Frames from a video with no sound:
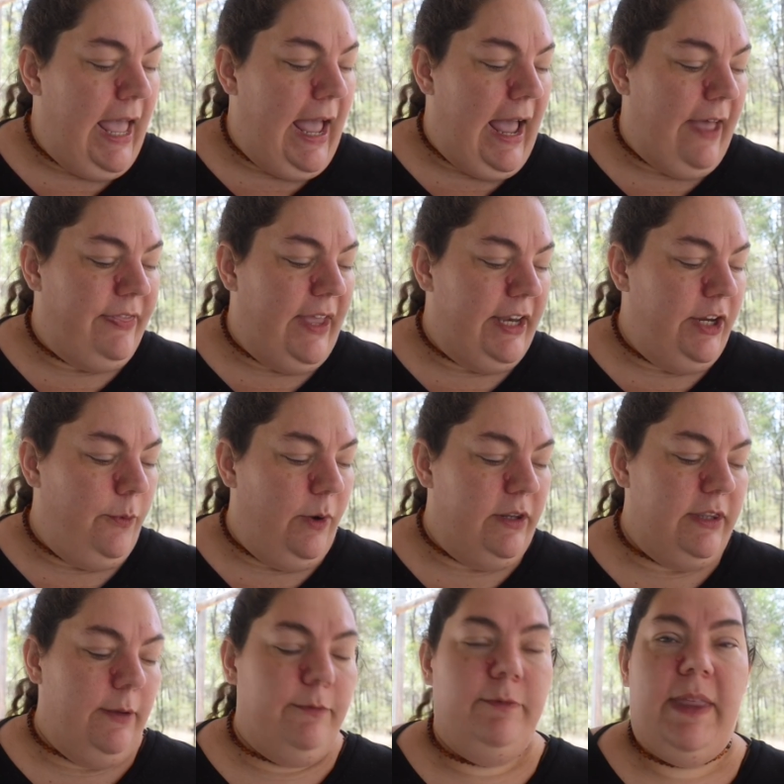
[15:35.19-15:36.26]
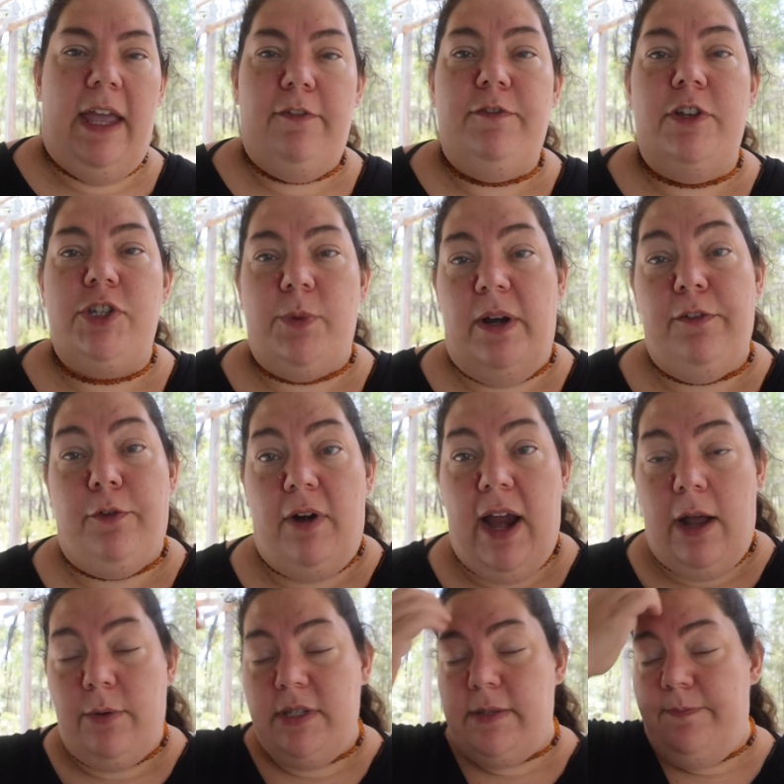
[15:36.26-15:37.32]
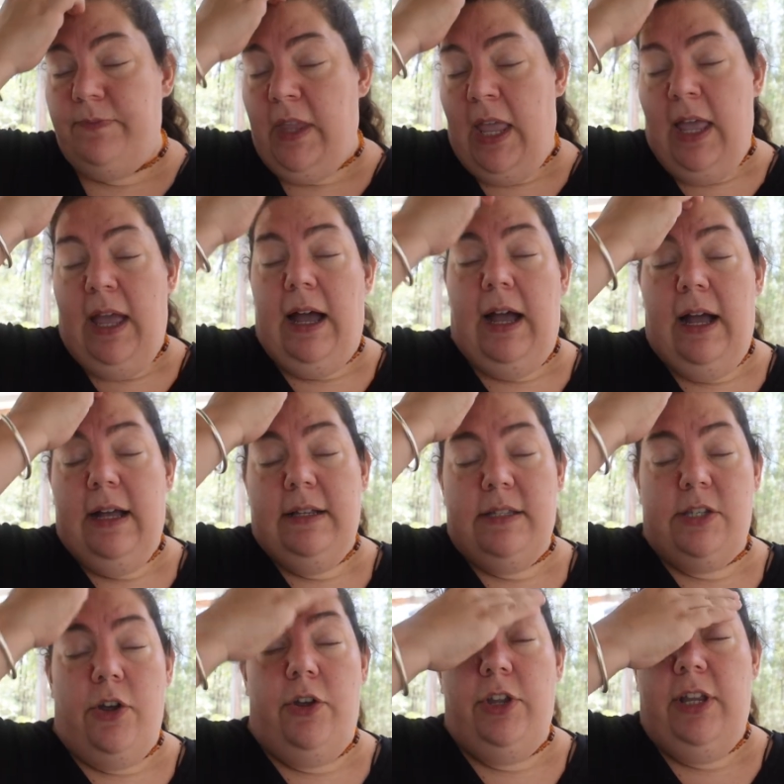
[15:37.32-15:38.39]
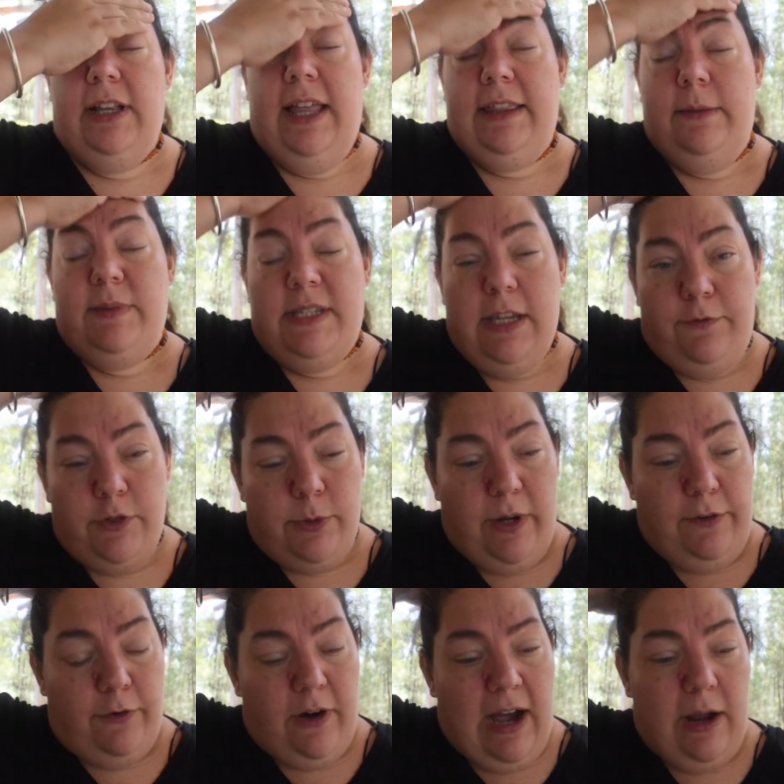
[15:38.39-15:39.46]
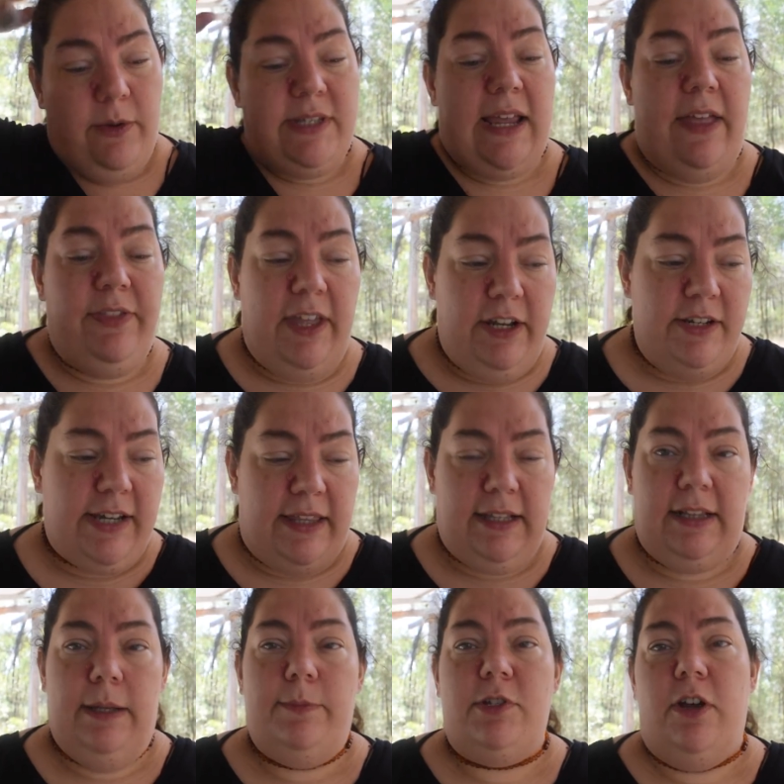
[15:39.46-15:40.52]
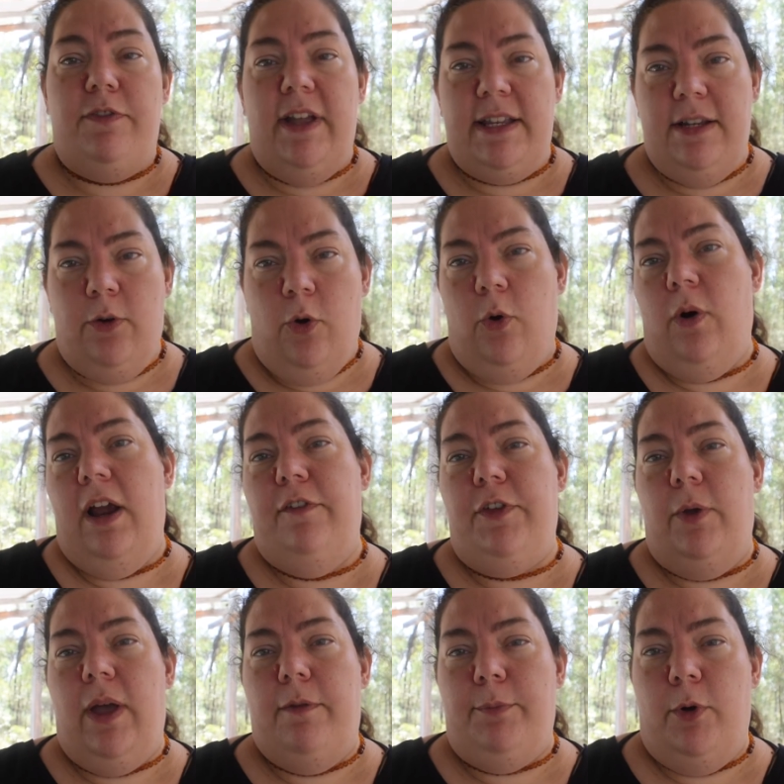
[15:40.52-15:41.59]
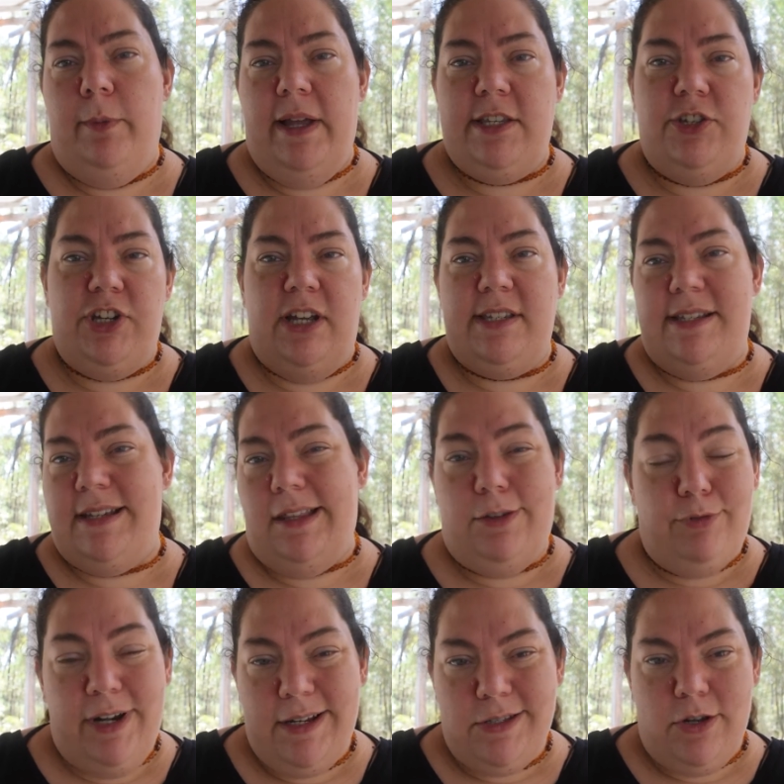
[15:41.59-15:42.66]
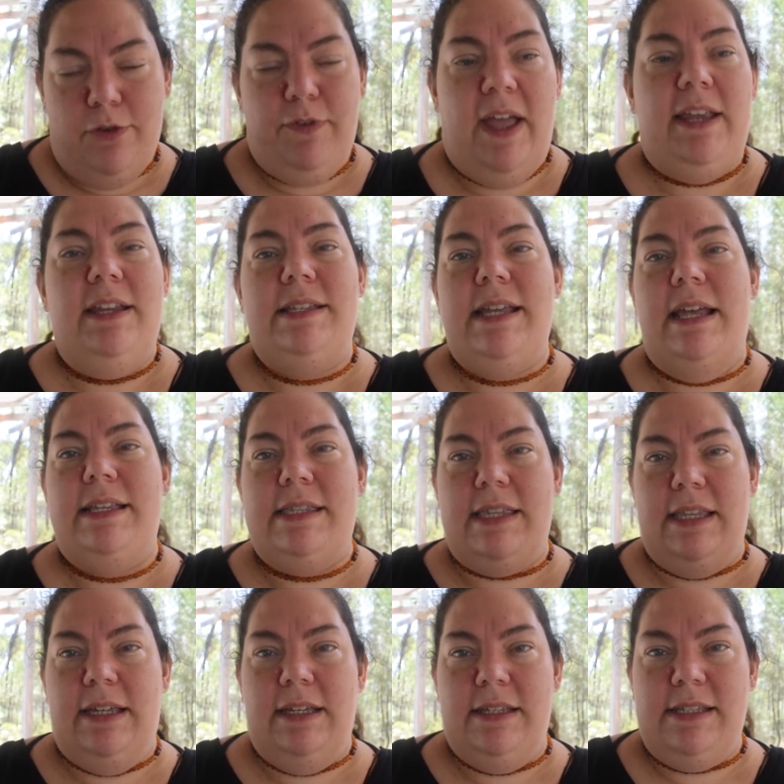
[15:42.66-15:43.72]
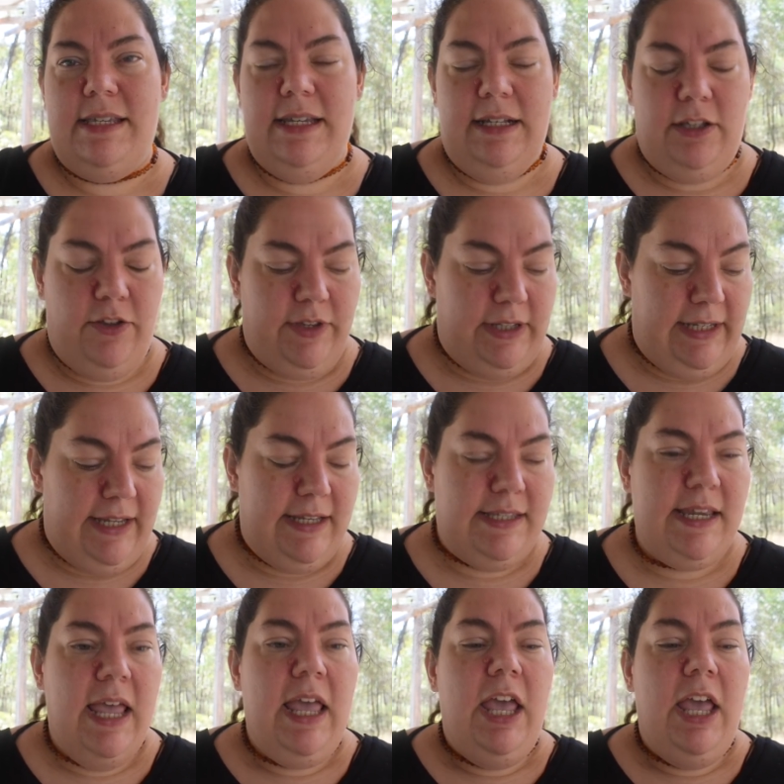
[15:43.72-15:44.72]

And then you want them there for 24 hours. Uh, so you let them sit for 24 hours and then you take the clips off and or if you have ball mason jars you take the rings off and you test the seal on the lids.